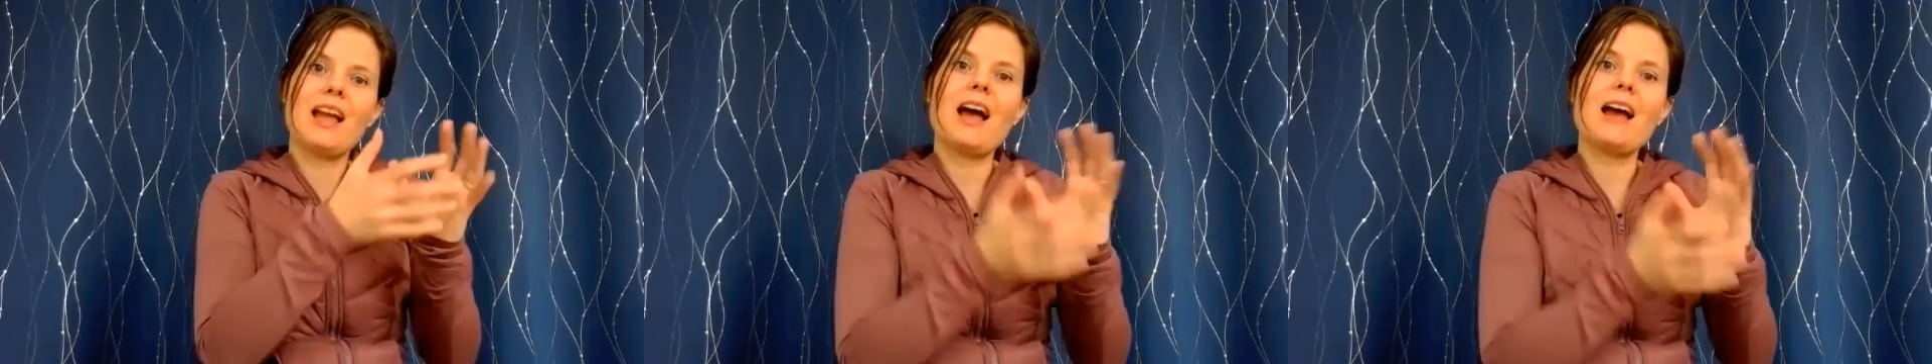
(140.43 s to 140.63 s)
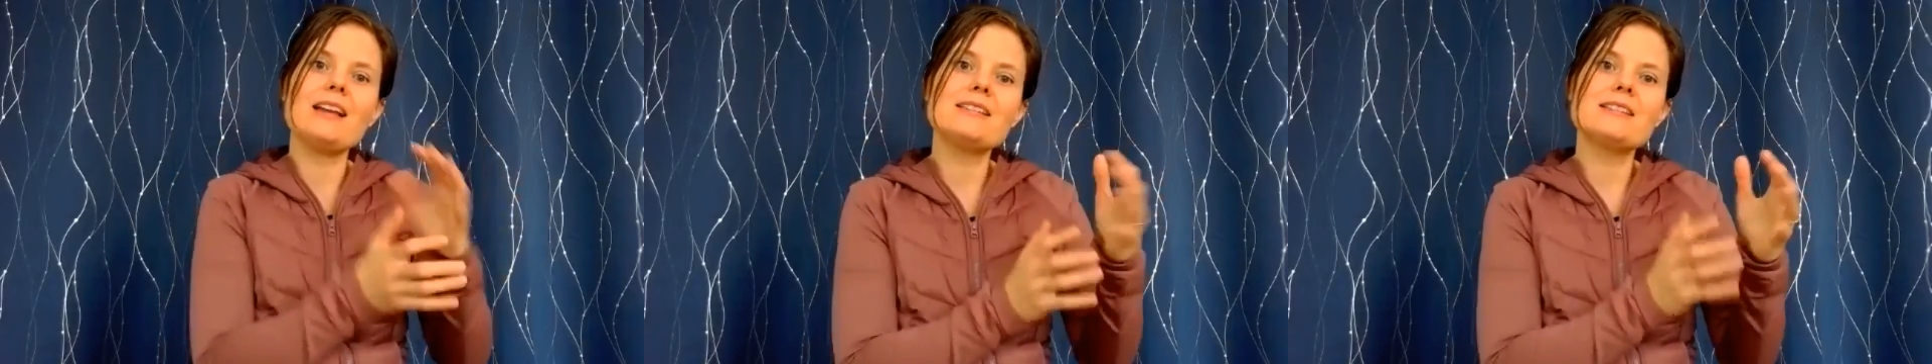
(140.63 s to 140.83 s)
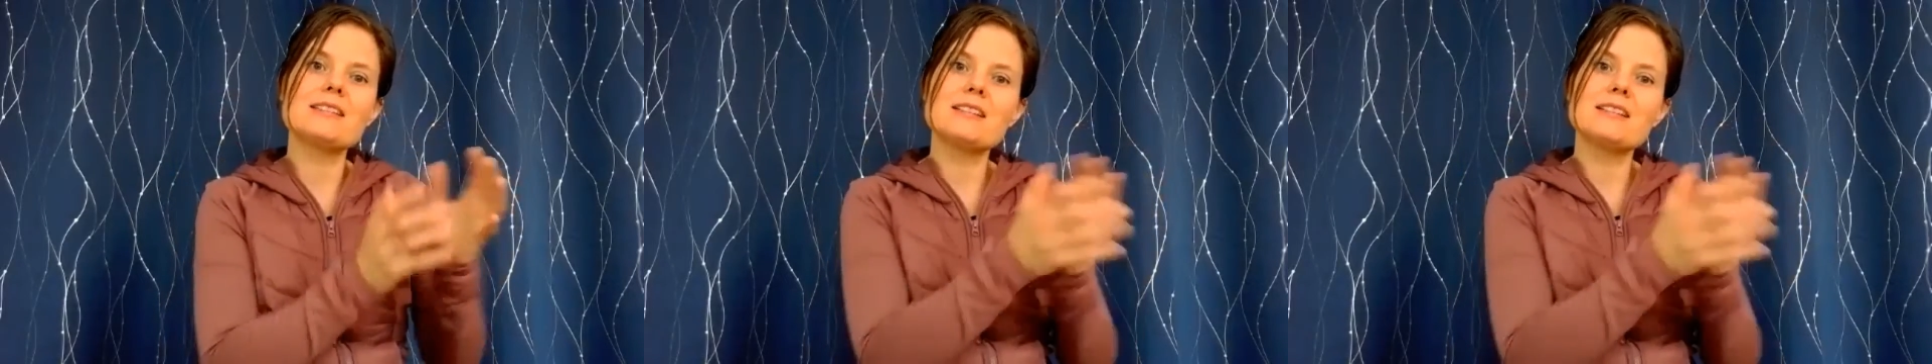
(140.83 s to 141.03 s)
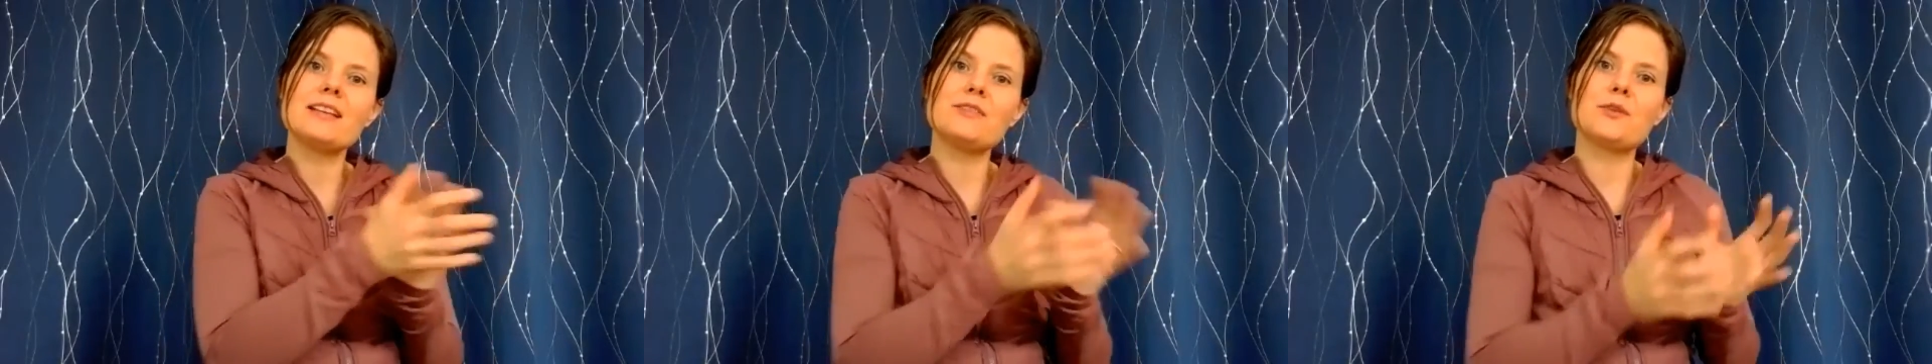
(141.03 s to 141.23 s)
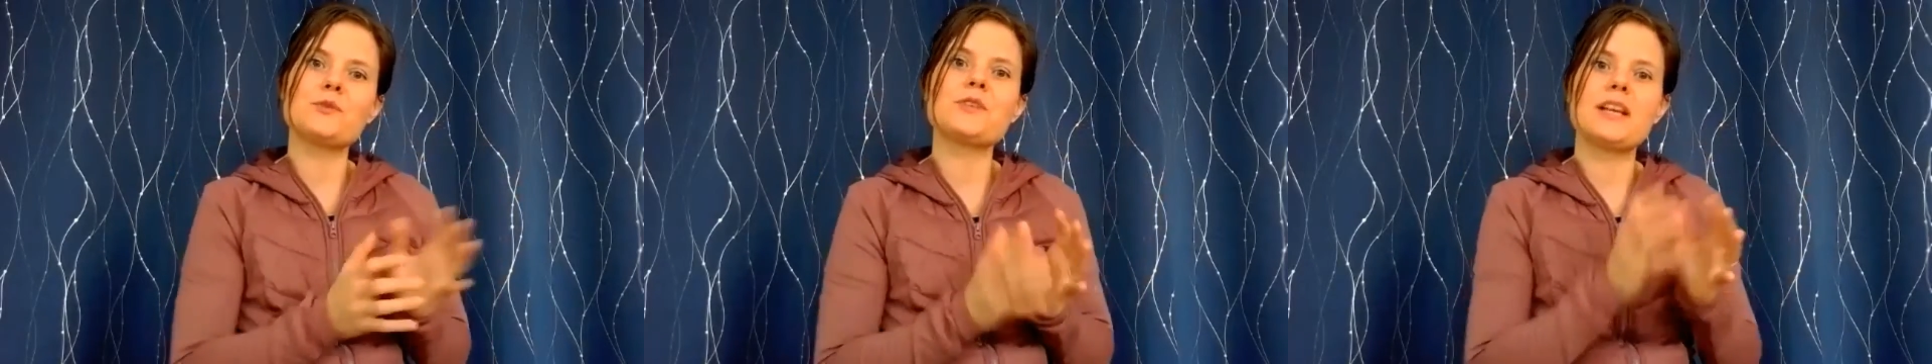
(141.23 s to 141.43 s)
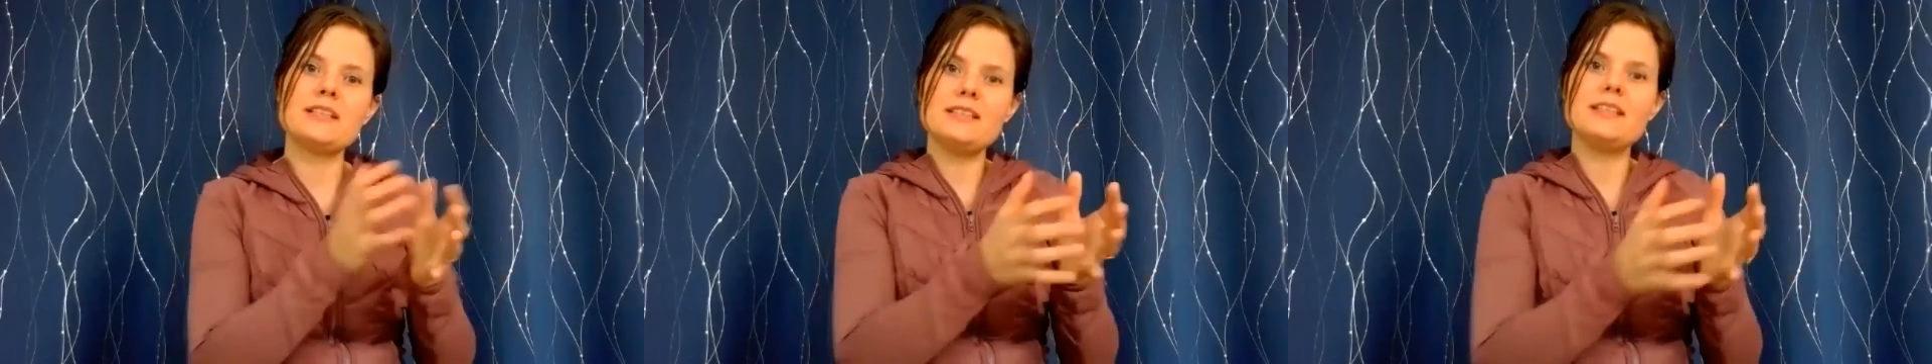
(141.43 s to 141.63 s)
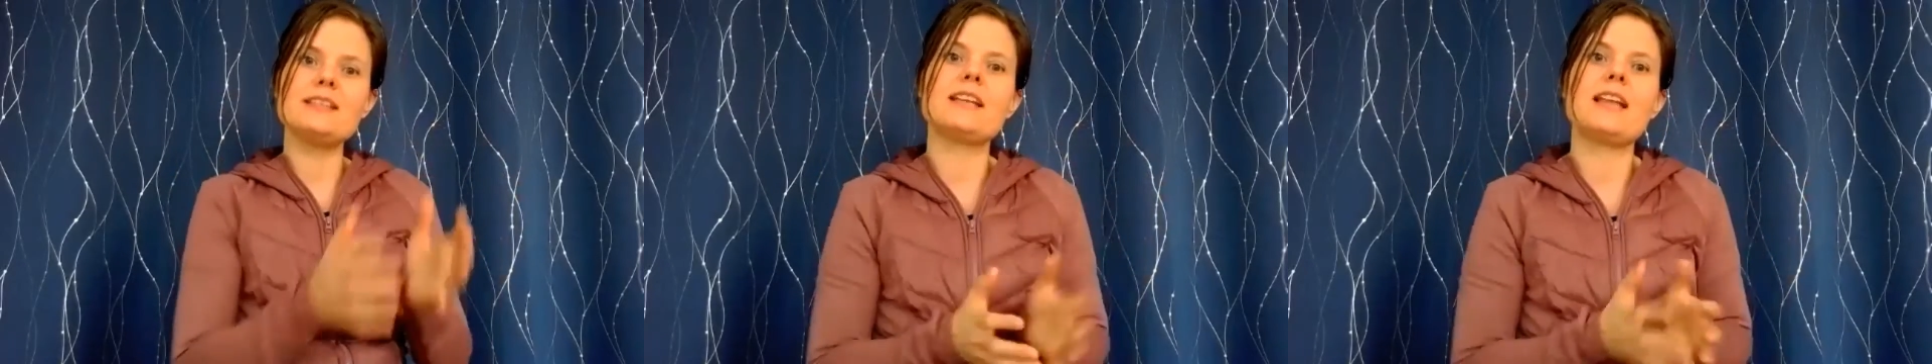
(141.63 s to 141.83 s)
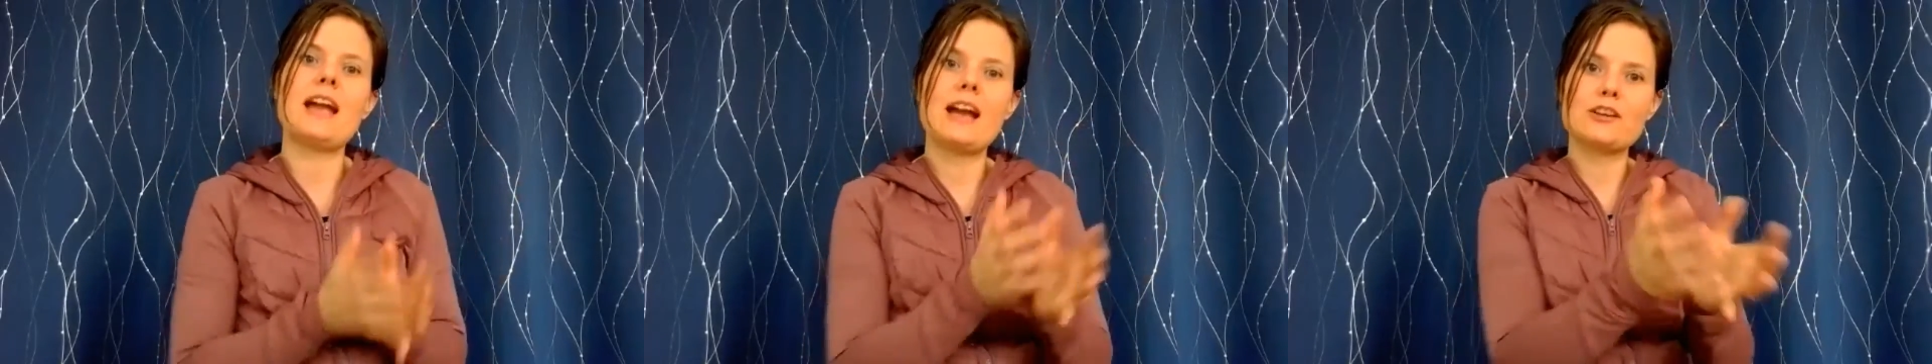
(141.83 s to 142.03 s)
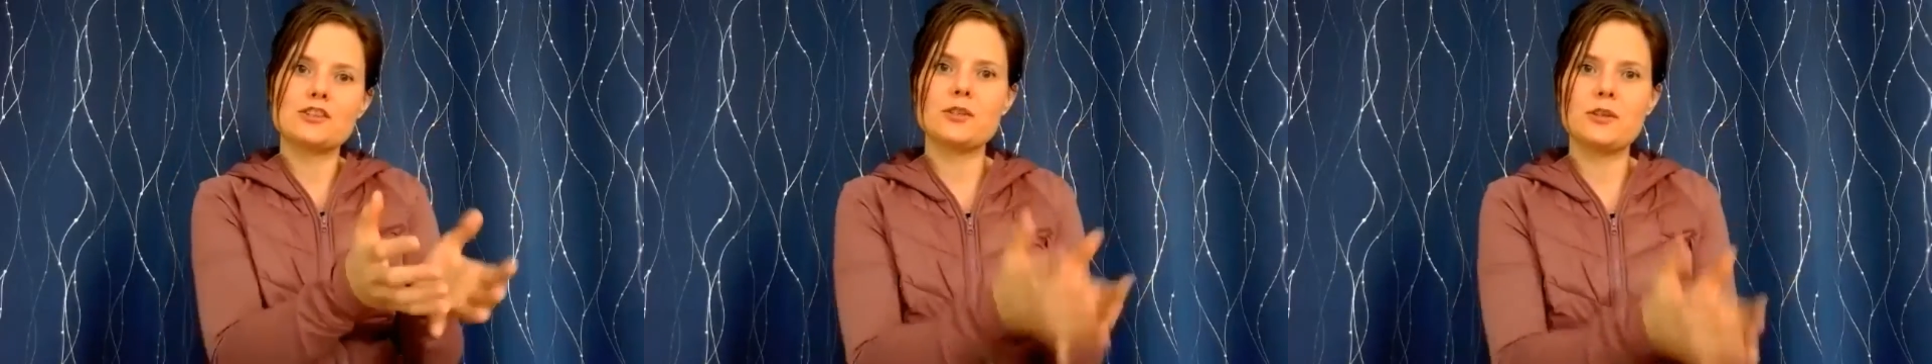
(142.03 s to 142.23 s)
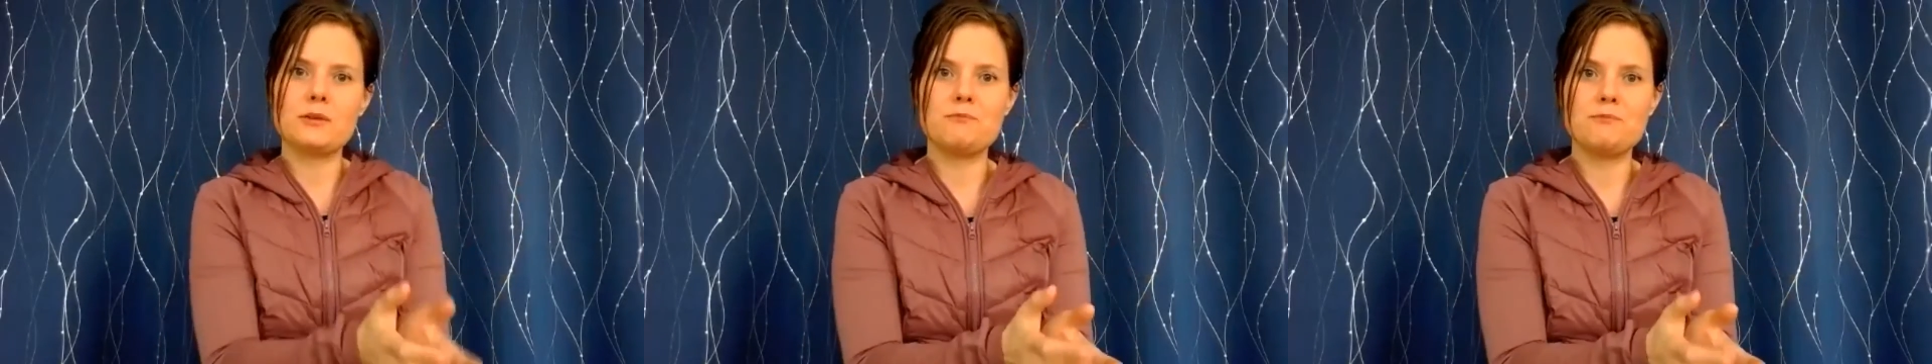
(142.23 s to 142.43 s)
isolate those ideas and
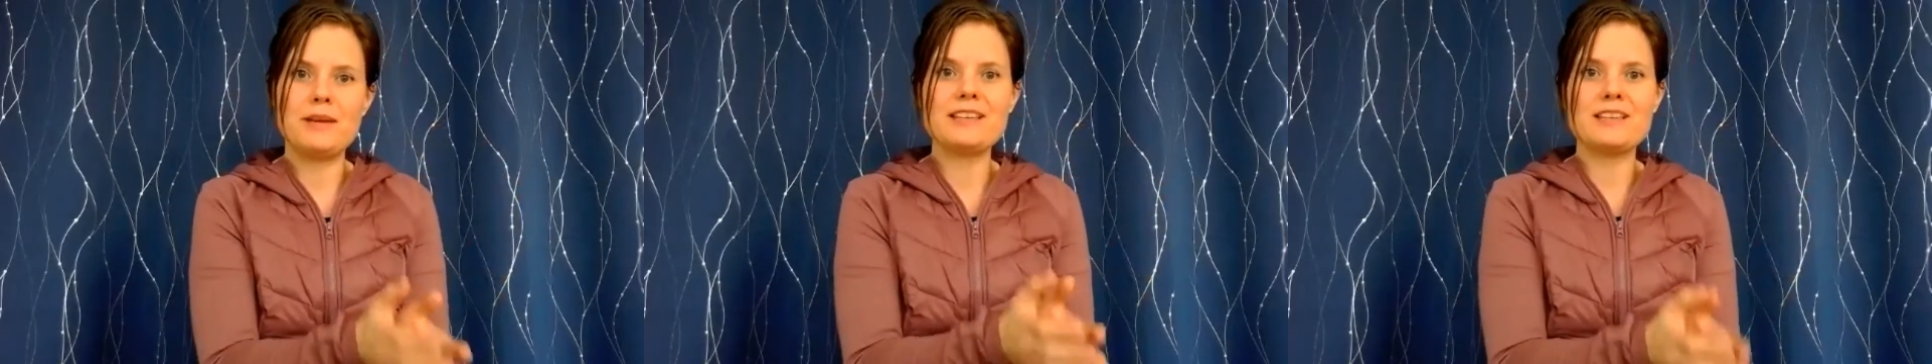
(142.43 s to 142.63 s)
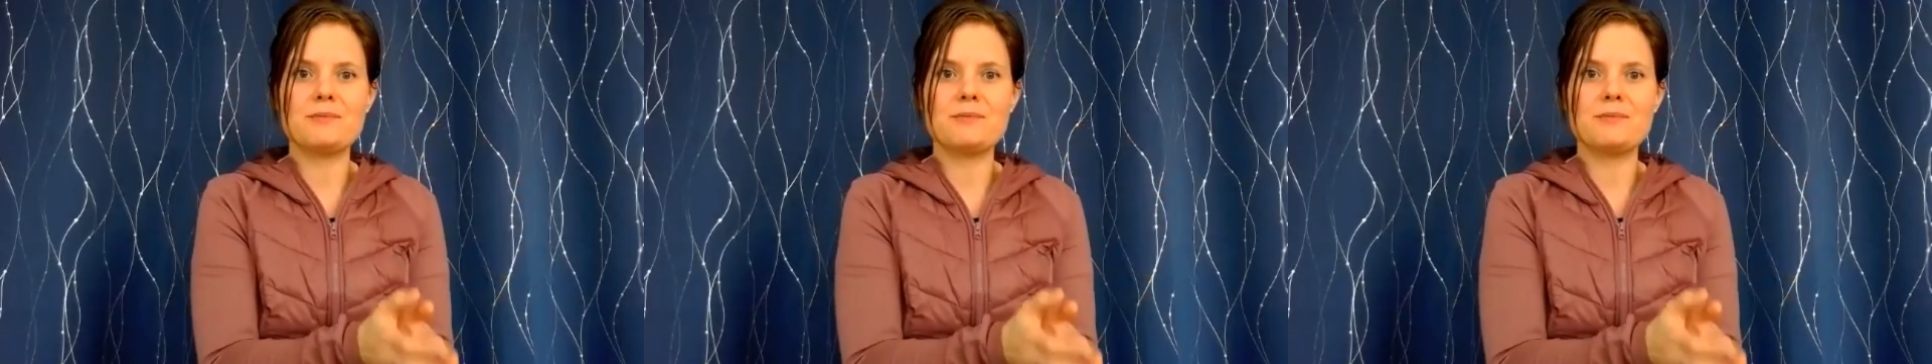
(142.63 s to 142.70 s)
actually make